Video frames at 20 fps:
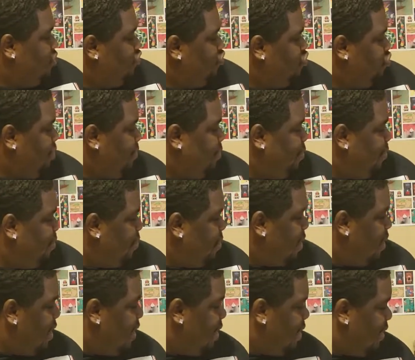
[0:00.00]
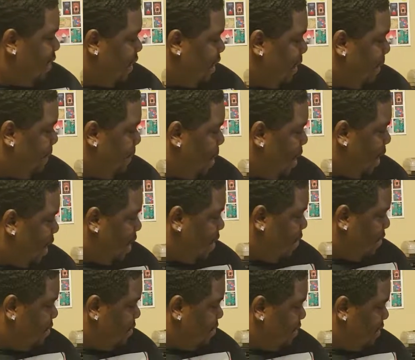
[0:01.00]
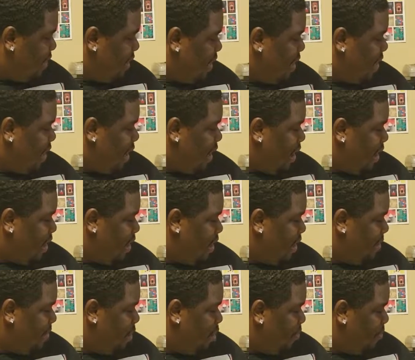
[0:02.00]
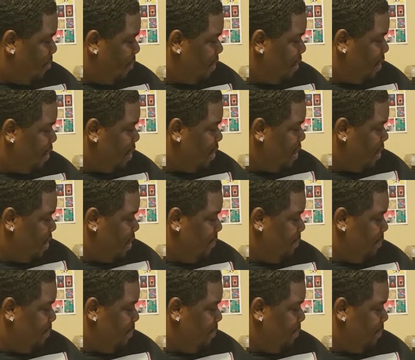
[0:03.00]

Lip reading: triple play, they got Madden, then they had MLB,